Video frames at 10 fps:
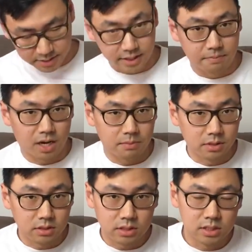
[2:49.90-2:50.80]

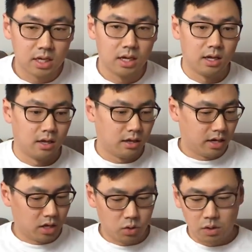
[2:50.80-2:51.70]
compartments.
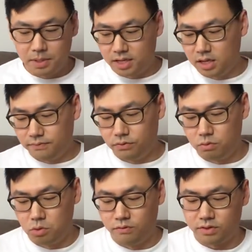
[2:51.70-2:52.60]
Now you want to be careful
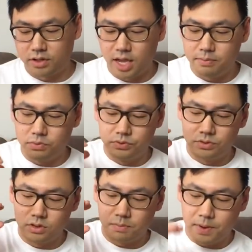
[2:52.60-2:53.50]
removing the cables
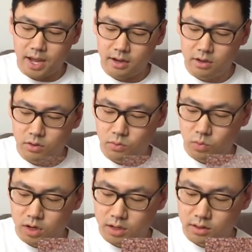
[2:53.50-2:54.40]
in the back
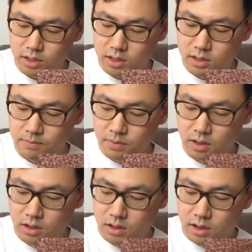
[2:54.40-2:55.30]
where the
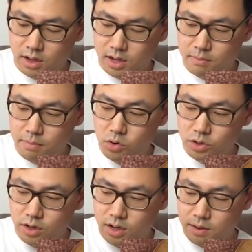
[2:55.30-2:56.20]

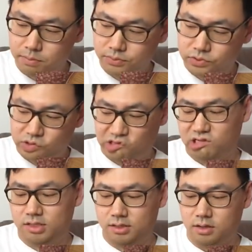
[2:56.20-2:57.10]
motor hubs
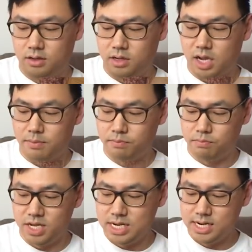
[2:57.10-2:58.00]

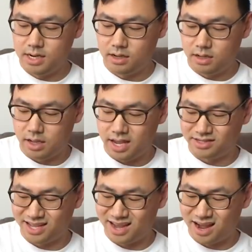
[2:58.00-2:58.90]
come in,
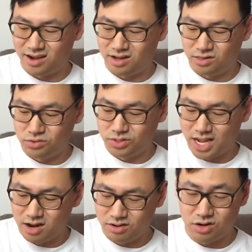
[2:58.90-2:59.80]
as they are glued
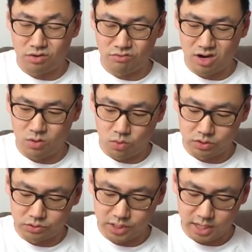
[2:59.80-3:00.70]
down. You don't really
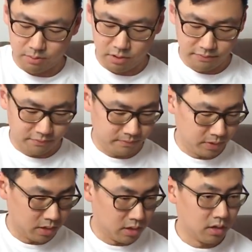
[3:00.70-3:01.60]
want to tear them off.
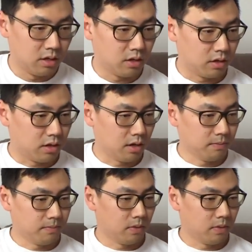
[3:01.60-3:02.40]
Okay.